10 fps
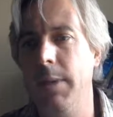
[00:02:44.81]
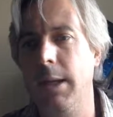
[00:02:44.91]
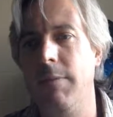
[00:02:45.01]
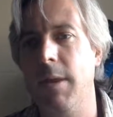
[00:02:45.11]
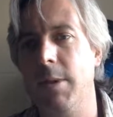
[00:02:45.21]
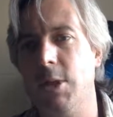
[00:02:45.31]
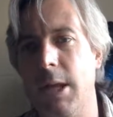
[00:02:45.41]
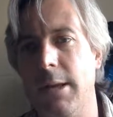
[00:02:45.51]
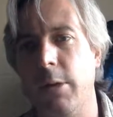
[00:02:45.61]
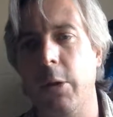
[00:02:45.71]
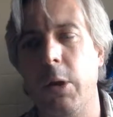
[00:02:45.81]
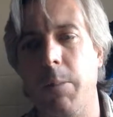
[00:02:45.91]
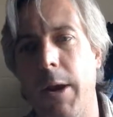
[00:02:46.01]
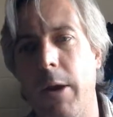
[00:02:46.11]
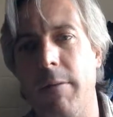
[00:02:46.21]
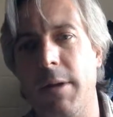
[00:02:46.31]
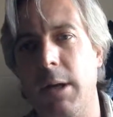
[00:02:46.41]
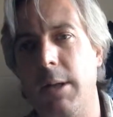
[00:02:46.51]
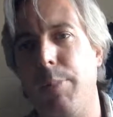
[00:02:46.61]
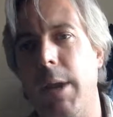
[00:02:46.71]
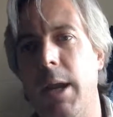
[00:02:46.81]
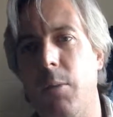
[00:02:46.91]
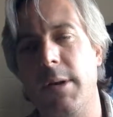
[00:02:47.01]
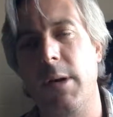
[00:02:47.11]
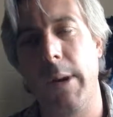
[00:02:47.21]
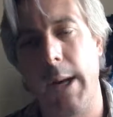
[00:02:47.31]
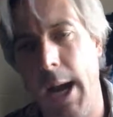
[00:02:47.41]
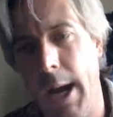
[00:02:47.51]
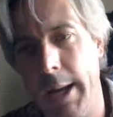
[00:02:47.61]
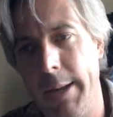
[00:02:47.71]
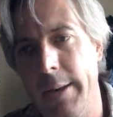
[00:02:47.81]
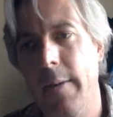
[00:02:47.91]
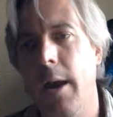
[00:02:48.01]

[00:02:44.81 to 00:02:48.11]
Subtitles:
Give them a chance to look at the paragraphs and explain what's going on.